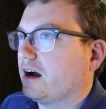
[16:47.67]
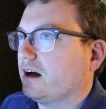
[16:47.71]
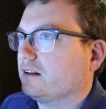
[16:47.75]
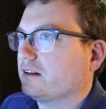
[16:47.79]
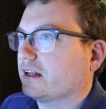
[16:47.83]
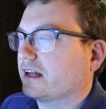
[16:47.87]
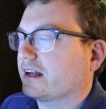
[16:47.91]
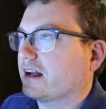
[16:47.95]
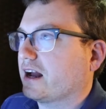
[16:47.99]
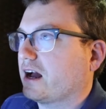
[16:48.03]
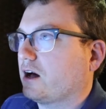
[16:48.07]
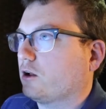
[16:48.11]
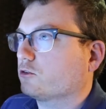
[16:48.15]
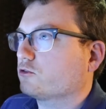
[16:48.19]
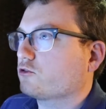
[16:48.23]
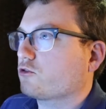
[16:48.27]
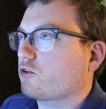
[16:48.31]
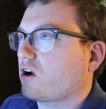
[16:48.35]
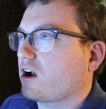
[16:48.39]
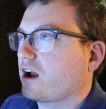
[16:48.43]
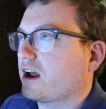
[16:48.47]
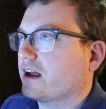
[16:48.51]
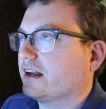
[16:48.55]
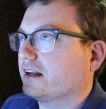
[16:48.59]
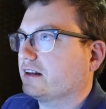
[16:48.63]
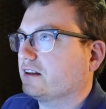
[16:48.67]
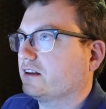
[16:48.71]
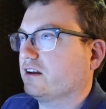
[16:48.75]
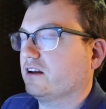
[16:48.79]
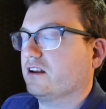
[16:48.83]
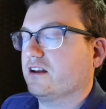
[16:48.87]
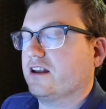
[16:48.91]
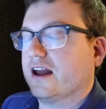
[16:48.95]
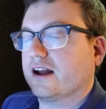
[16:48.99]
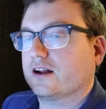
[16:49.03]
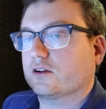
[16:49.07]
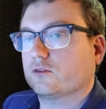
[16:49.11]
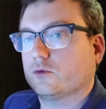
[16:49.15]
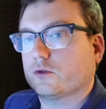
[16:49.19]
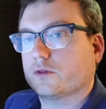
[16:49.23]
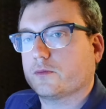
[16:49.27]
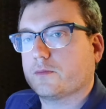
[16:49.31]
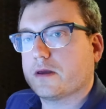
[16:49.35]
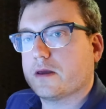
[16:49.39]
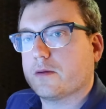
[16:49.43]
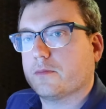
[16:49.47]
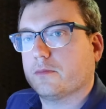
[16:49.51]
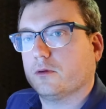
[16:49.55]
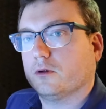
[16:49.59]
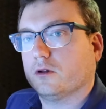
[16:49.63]
like I'll try and connect with
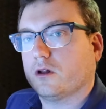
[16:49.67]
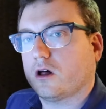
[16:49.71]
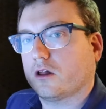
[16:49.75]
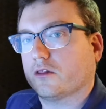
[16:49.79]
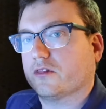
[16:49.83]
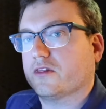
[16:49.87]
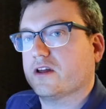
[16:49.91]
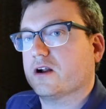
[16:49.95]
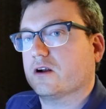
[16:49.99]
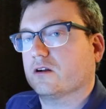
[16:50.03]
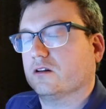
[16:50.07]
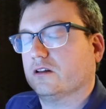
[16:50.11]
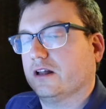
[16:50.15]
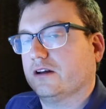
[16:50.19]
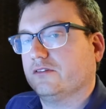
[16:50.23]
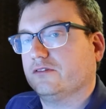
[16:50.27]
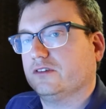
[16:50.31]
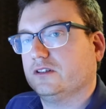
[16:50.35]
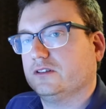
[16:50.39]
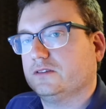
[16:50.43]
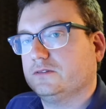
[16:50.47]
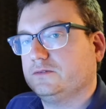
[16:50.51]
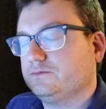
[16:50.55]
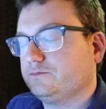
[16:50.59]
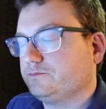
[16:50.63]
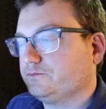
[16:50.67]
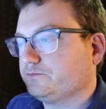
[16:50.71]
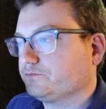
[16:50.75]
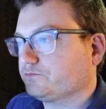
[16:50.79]
people on their level.